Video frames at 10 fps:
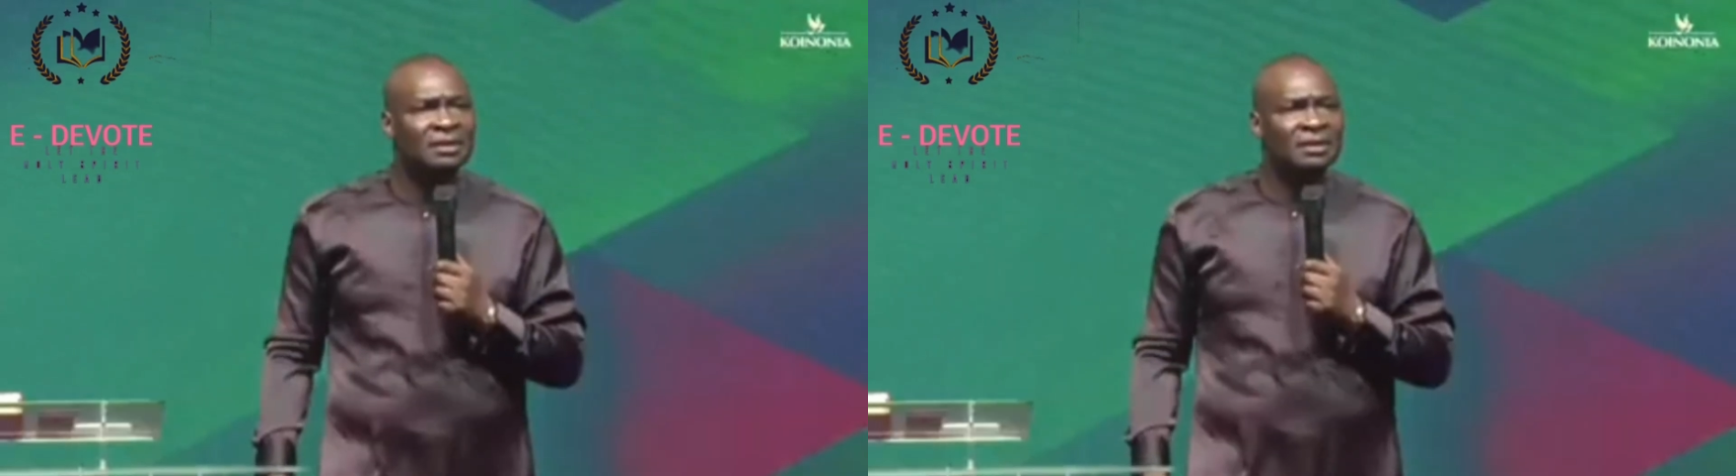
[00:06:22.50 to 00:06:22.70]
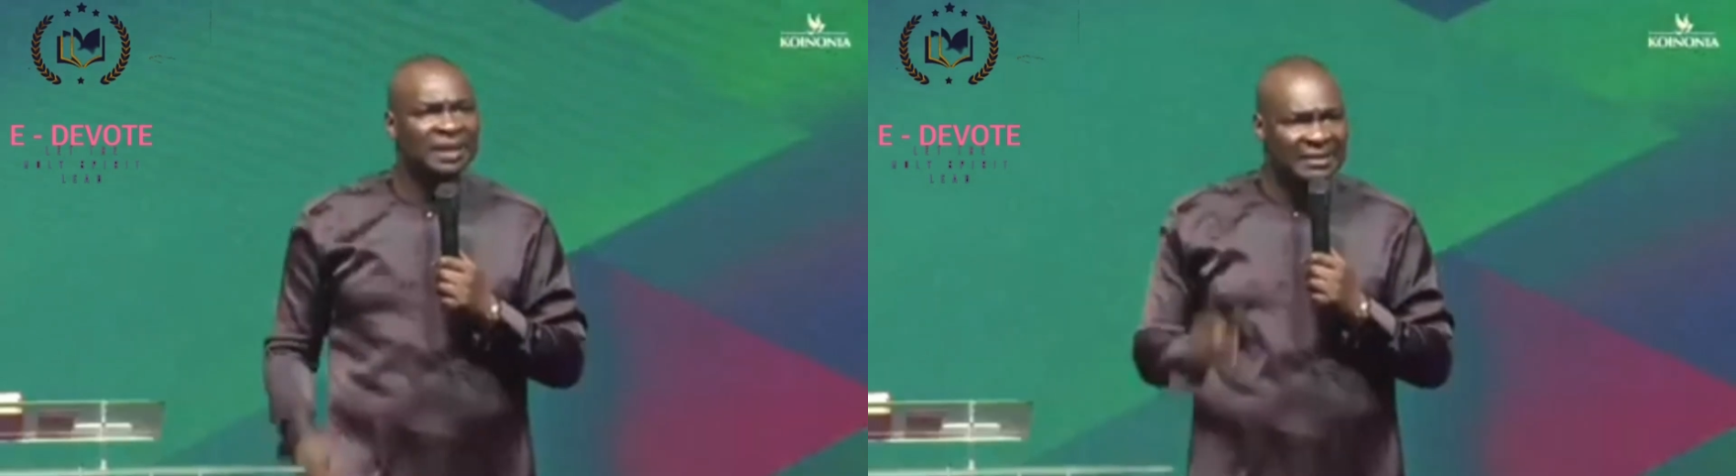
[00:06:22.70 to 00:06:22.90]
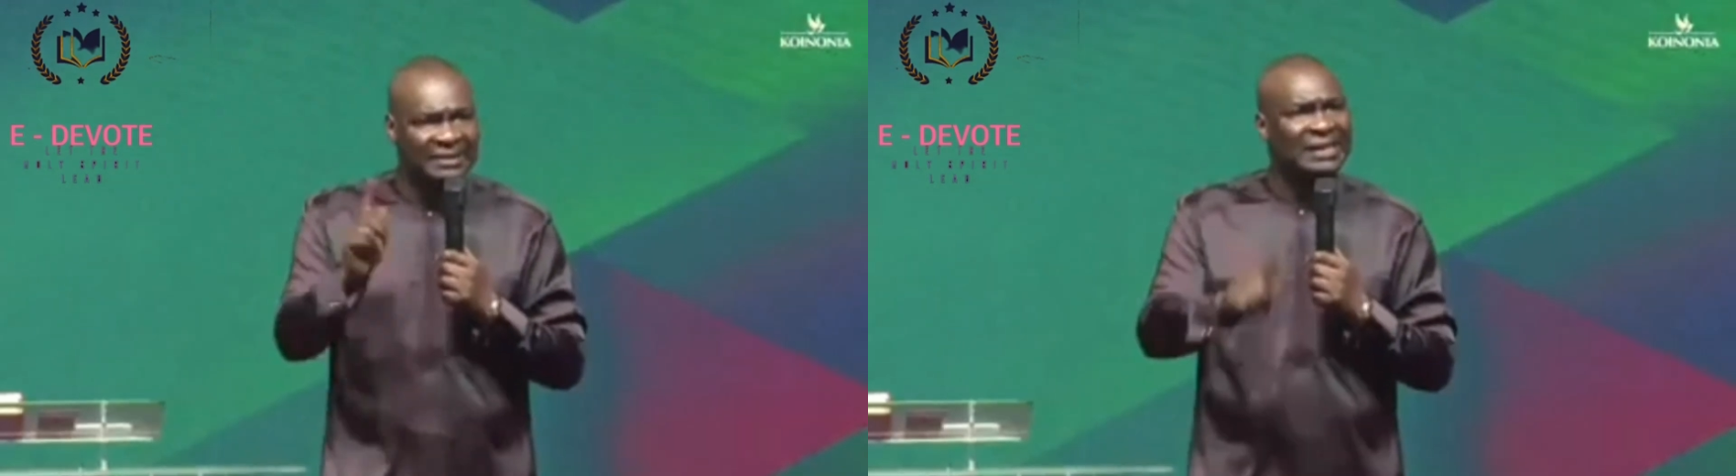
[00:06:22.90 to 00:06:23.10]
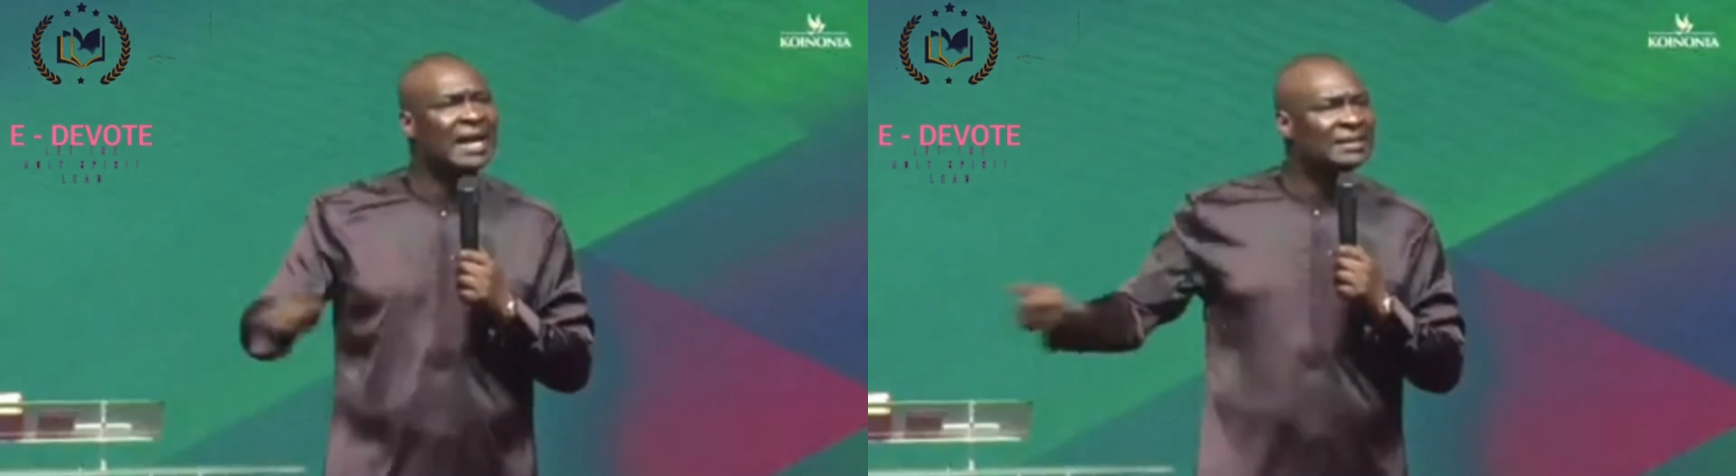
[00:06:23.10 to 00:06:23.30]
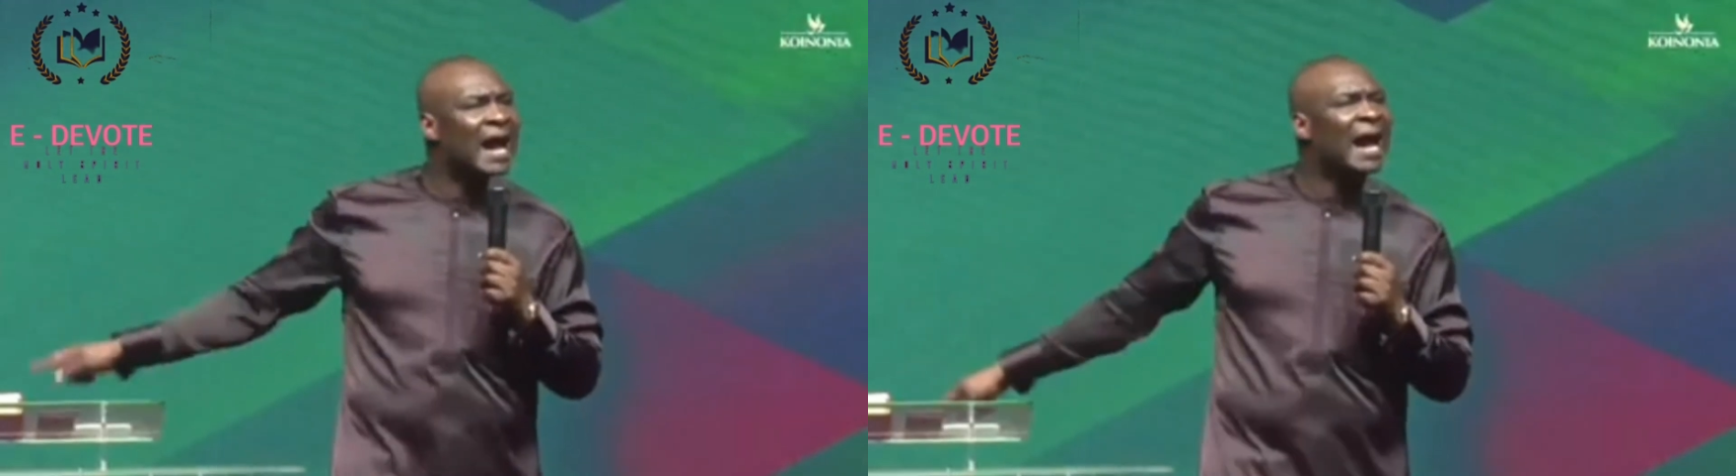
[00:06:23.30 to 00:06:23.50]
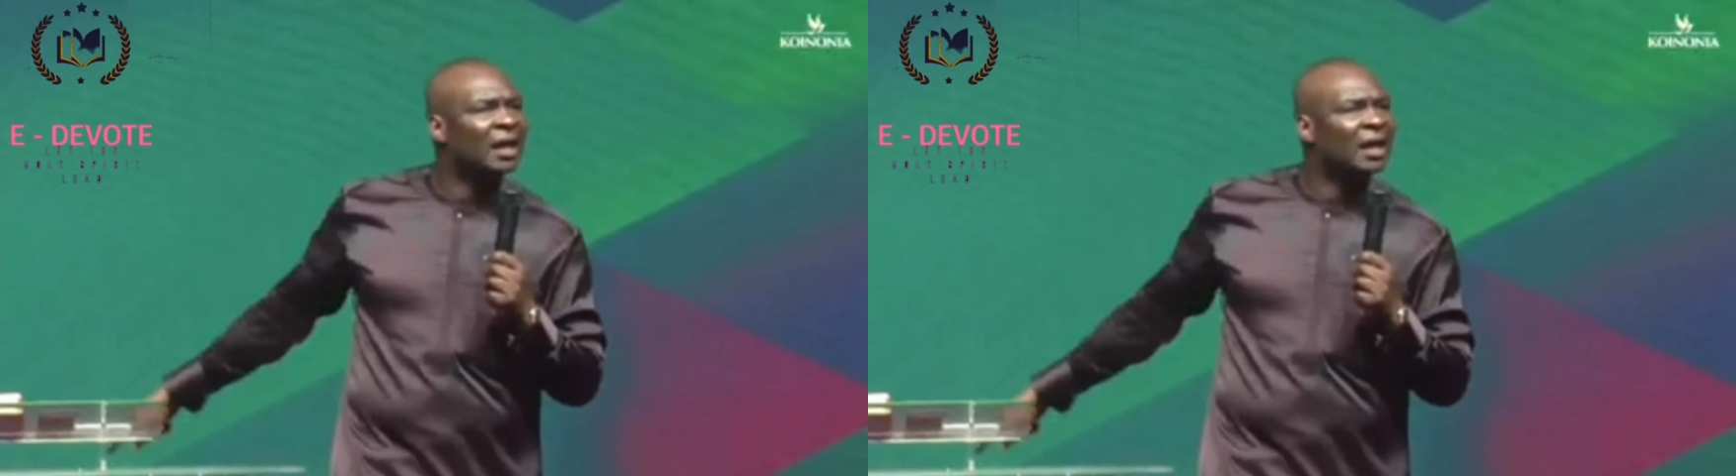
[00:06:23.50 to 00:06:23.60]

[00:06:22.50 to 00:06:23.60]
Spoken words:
The sight I